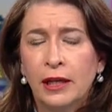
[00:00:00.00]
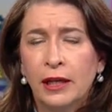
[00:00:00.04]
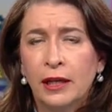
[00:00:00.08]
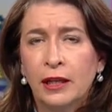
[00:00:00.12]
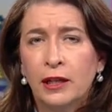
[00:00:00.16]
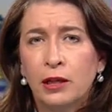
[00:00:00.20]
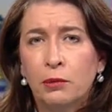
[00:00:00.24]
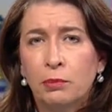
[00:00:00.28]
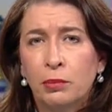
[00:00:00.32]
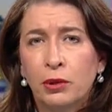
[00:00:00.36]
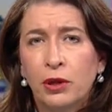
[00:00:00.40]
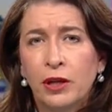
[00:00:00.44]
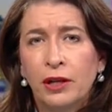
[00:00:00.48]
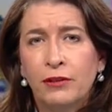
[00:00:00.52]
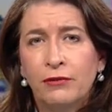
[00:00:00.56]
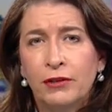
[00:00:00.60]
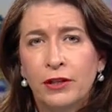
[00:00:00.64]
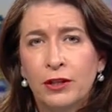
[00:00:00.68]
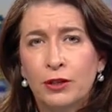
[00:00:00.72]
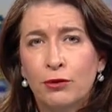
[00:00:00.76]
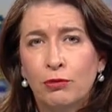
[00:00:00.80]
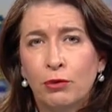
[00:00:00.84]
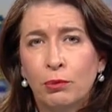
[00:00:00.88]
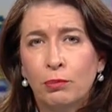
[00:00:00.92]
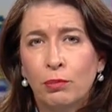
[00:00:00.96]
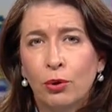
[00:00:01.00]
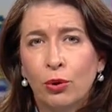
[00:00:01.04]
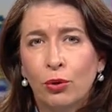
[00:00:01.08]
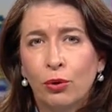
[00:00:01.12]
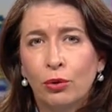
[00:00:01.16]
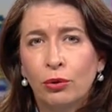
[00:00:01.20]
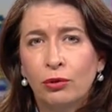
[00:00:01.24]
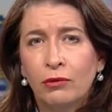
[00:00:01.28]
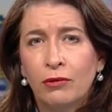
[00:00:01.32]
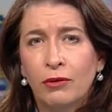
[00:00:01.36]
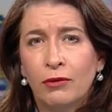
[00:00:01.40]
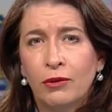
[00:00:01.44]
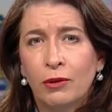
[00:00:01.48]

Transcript: in the previous report.